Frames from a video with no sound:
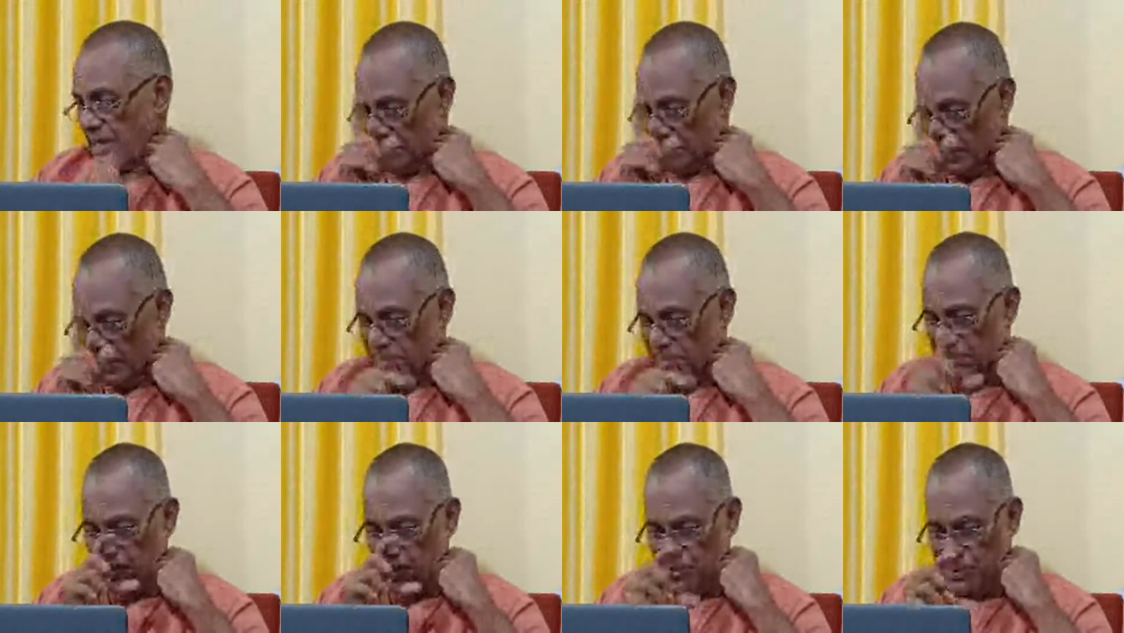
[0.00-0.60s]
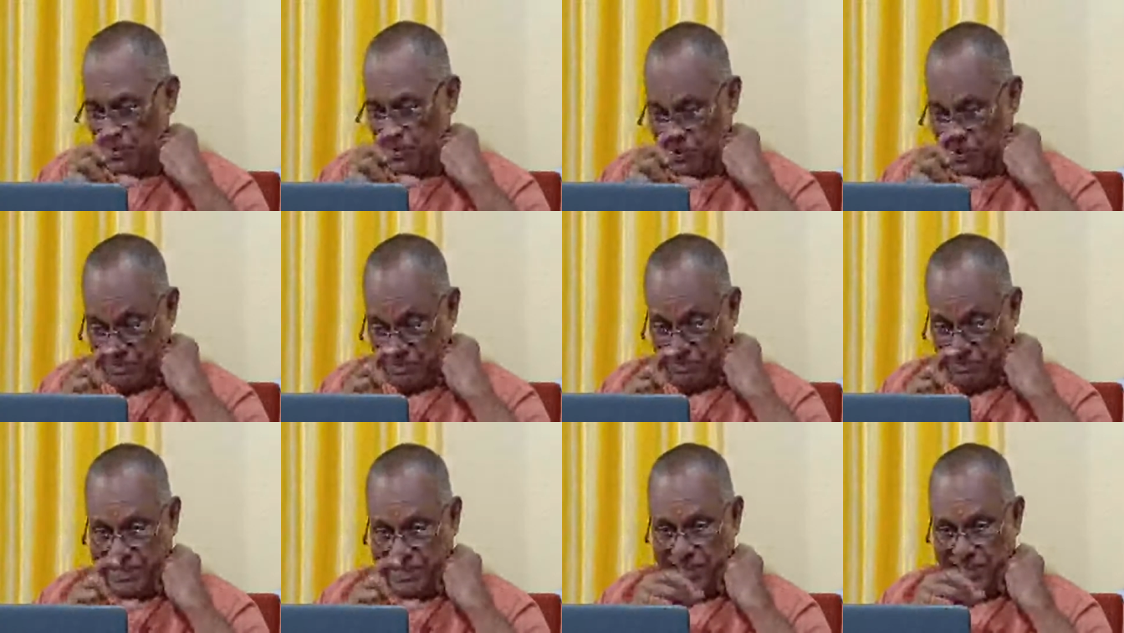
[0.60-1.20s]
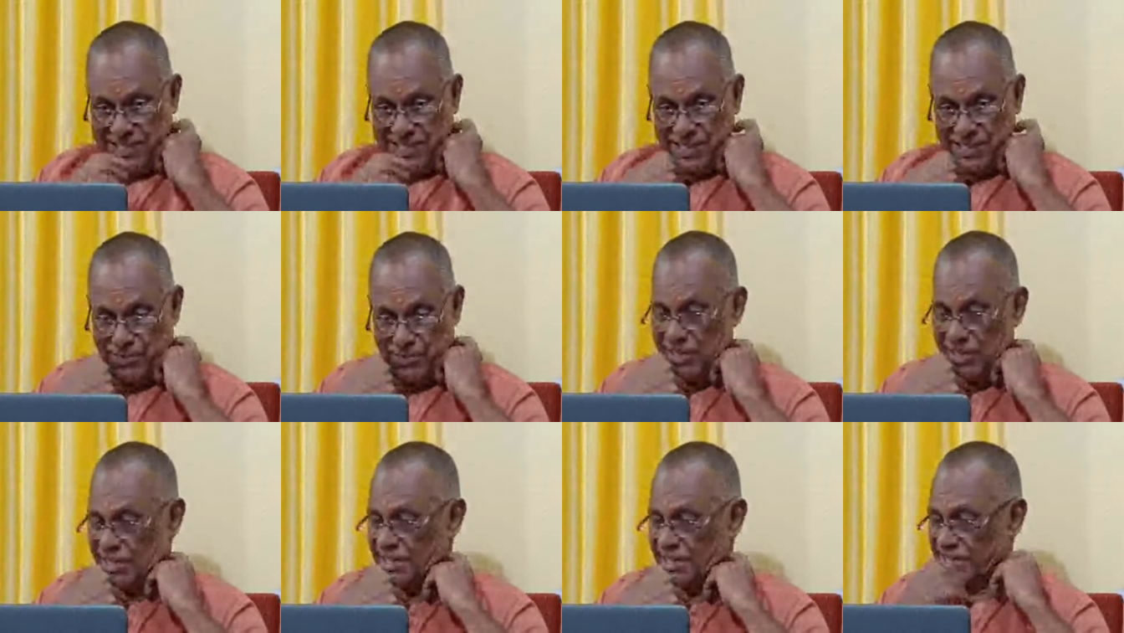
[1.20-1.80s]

Mahatma who repeated these words, he